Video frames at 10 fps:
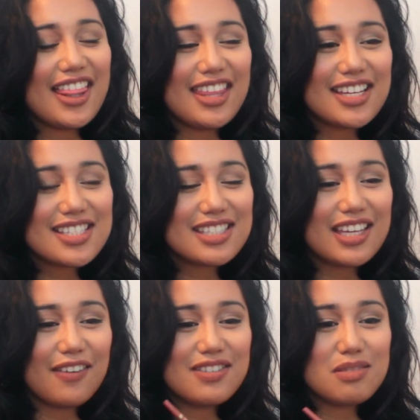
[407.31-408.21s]
This
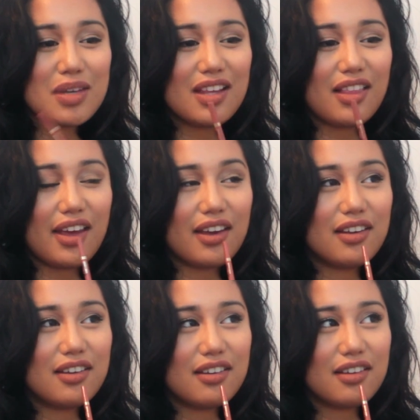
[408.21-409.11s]
gives me
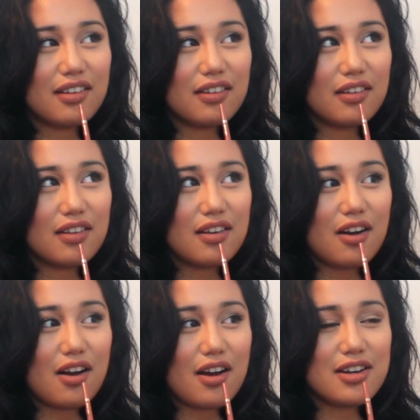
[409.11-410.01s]
like
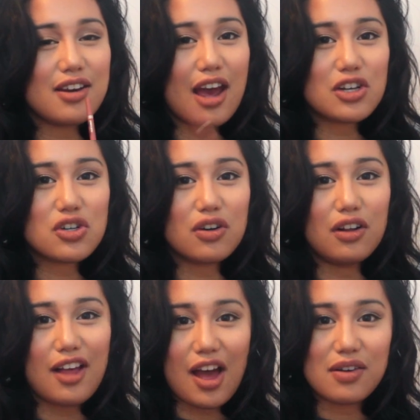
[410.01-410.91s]
a
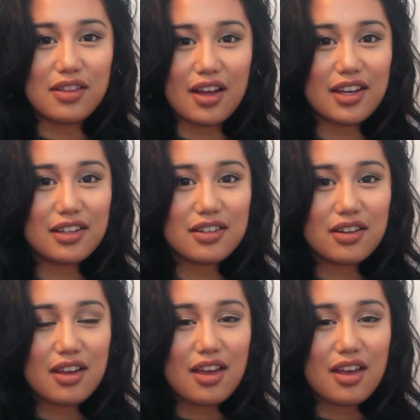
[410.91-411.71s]
natural outline,